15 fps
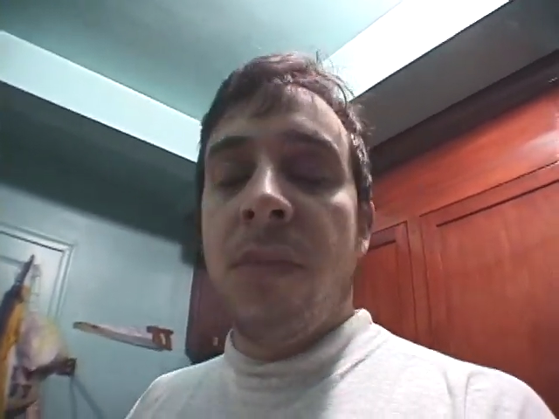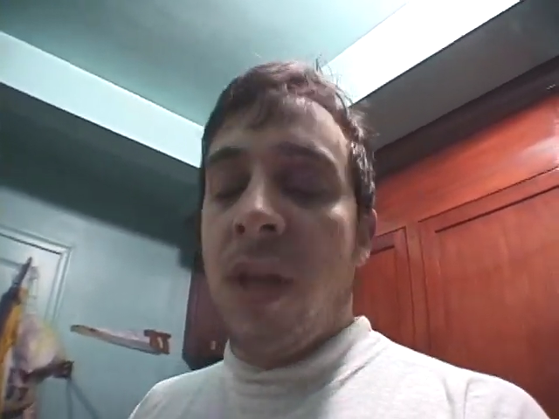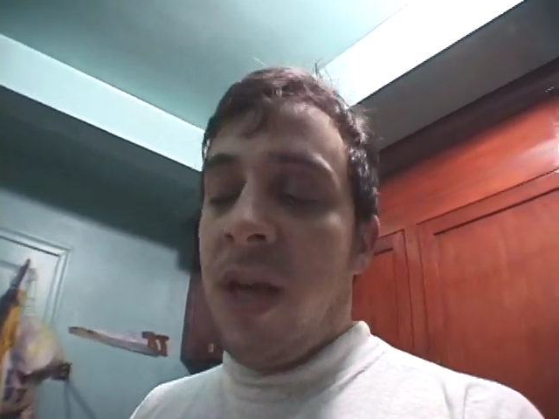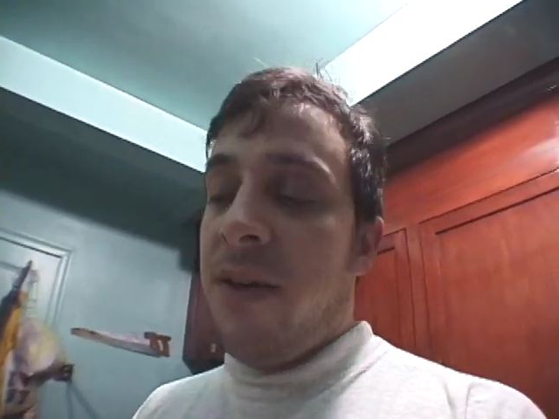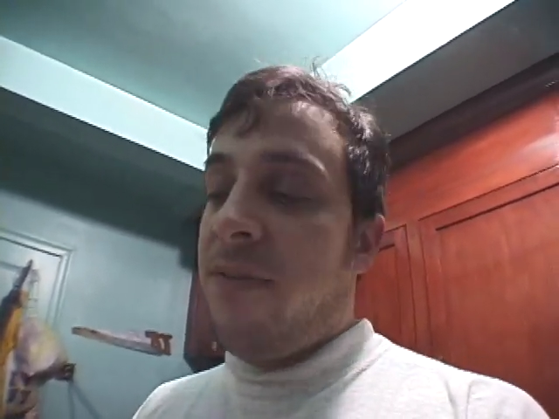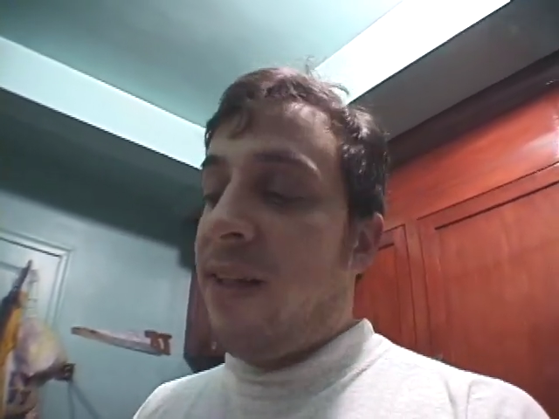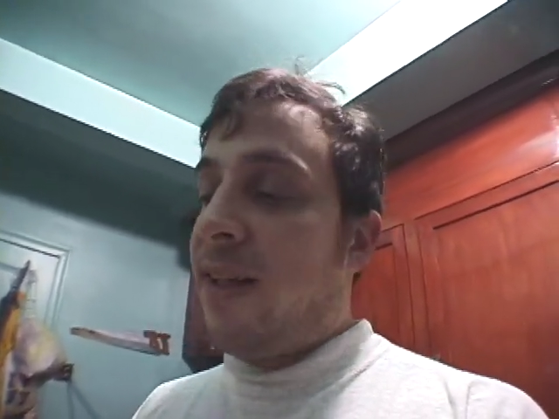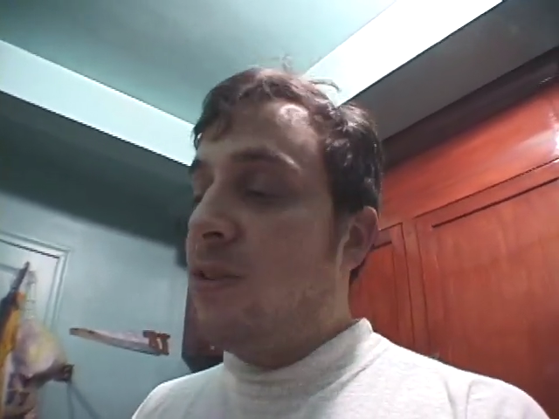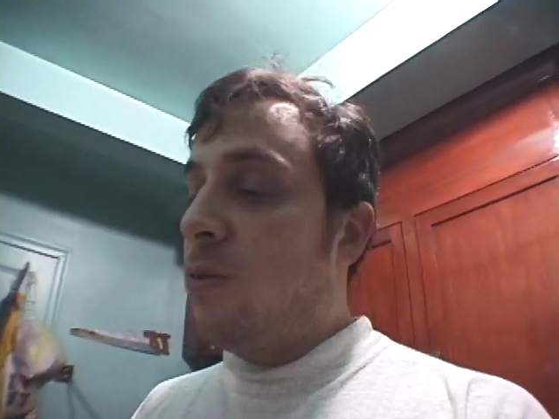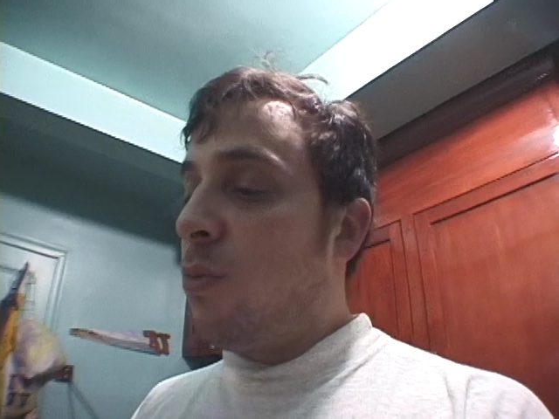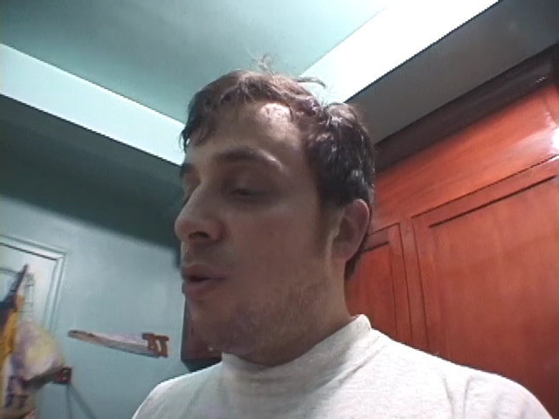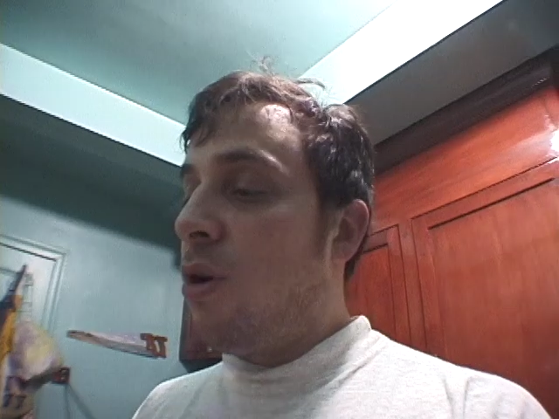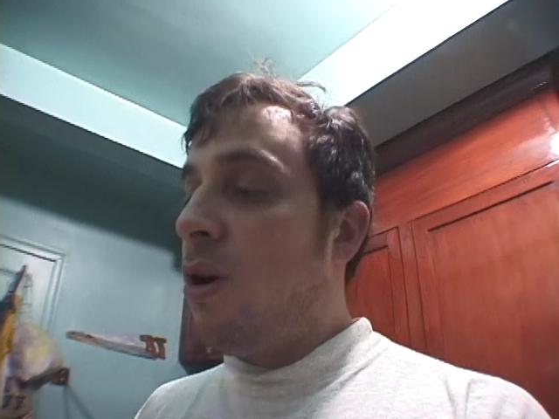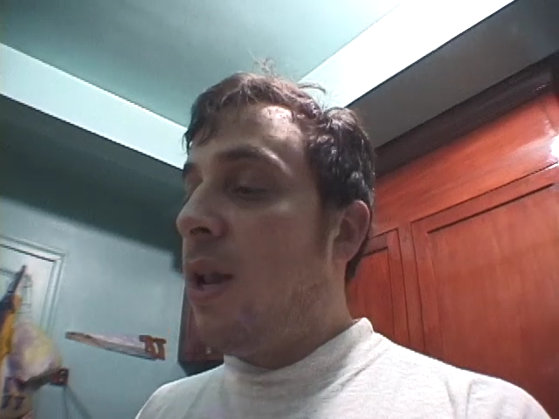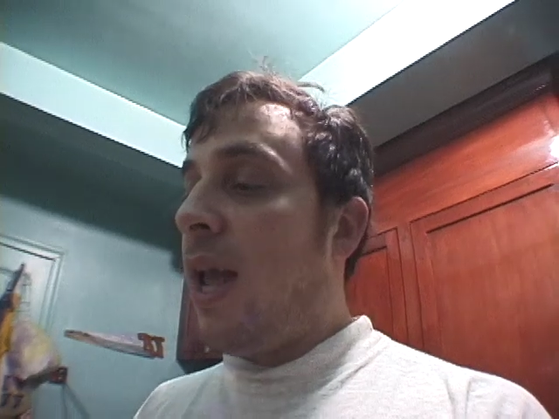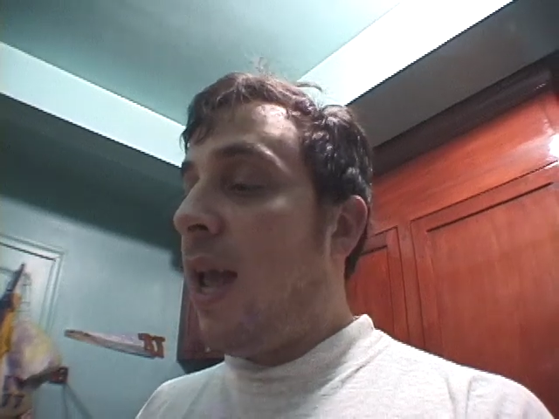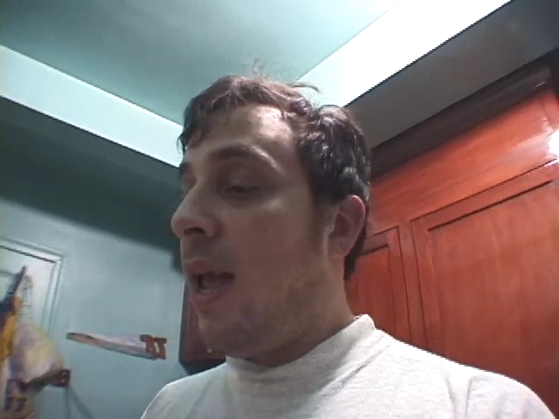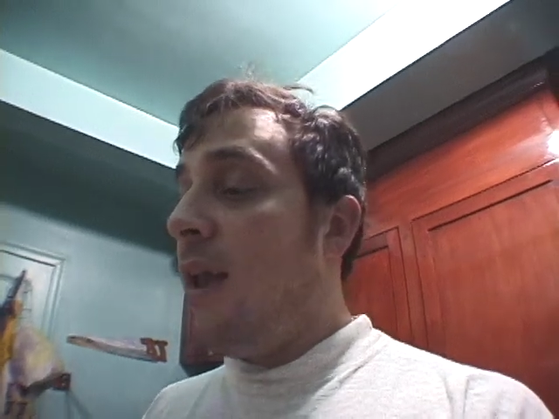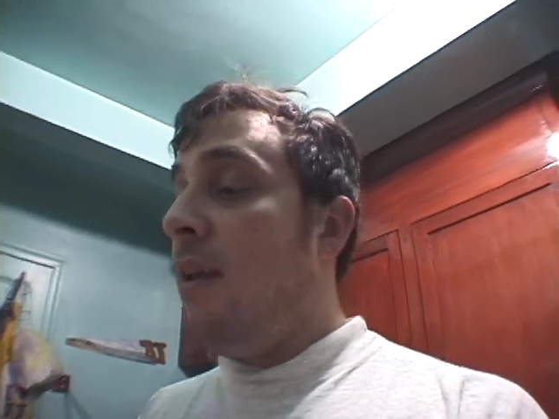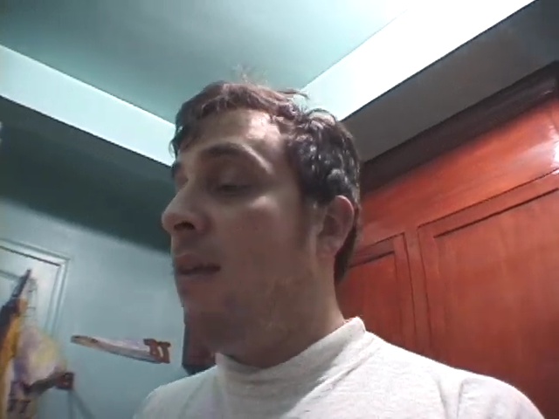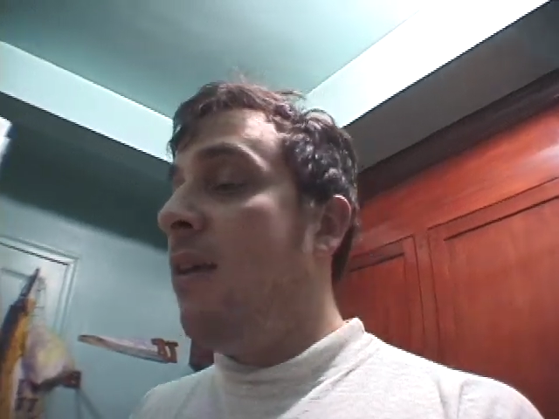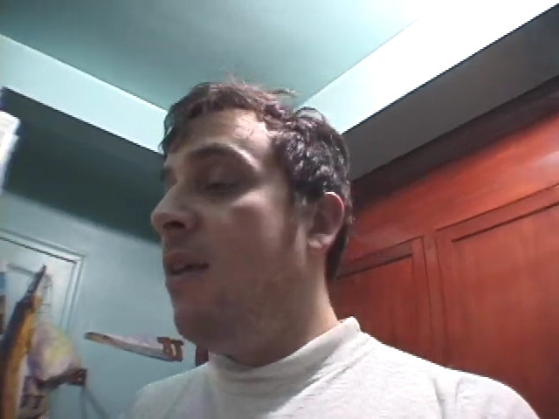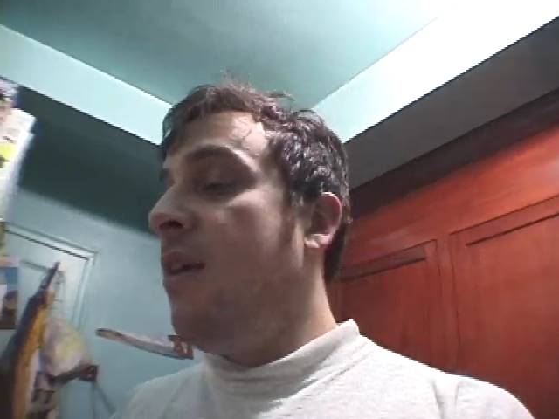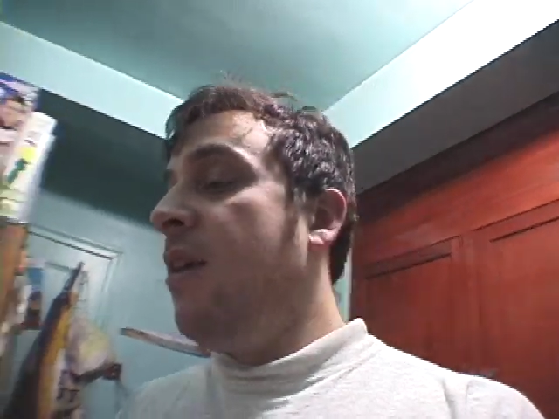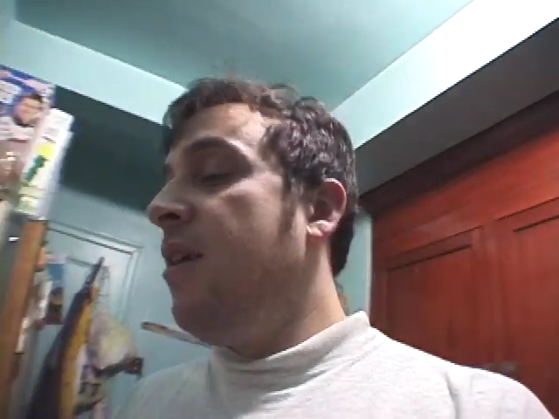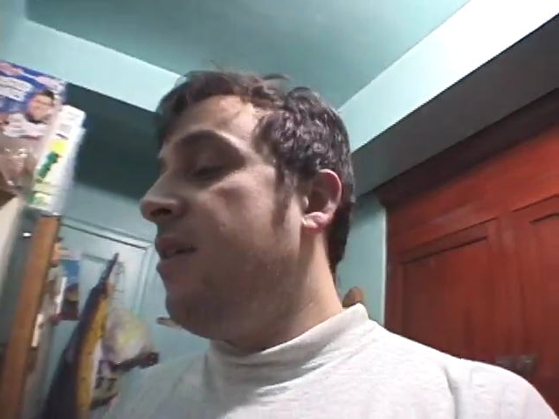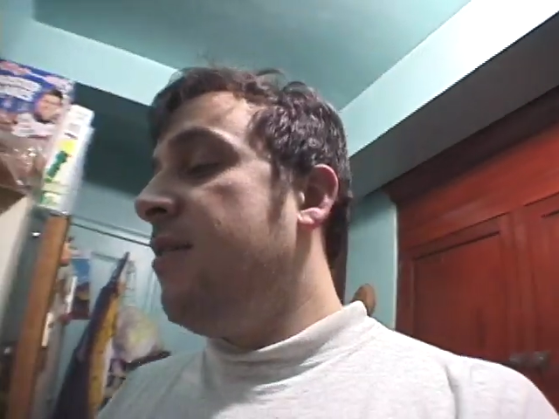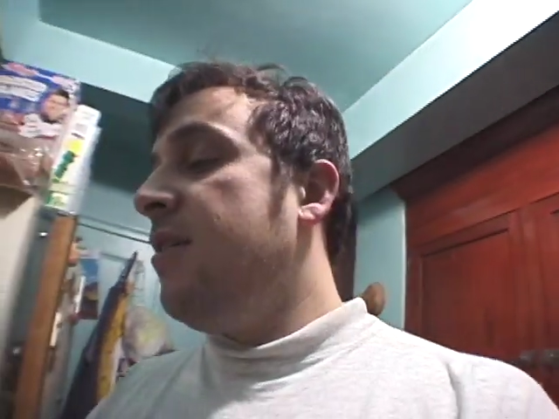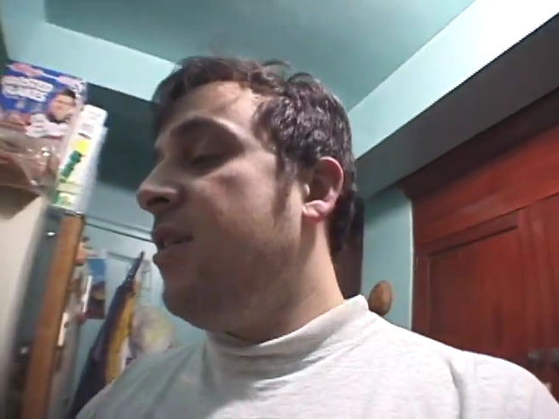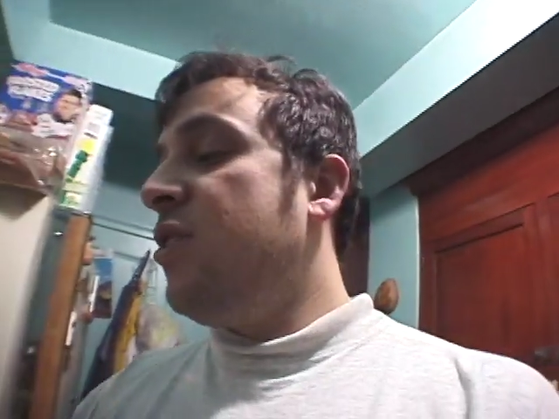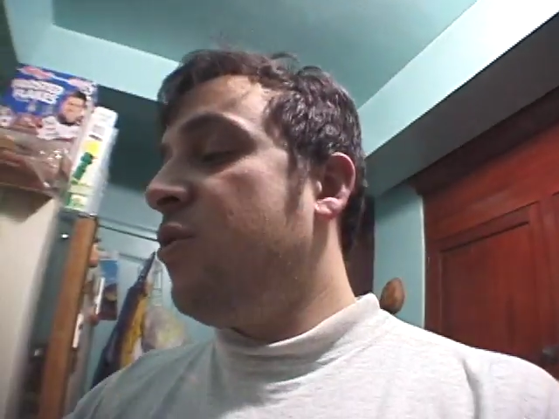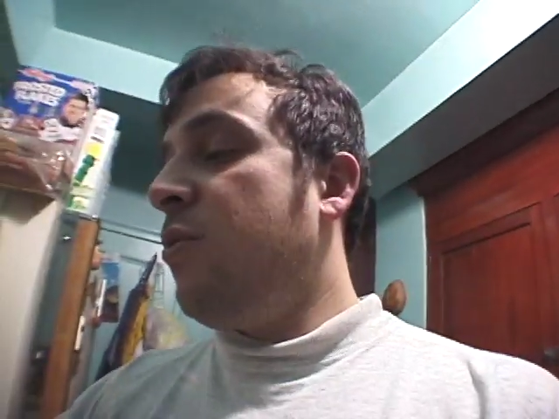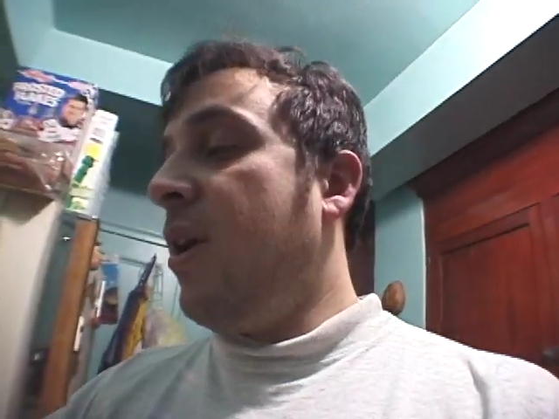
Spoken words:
if that's a word. And this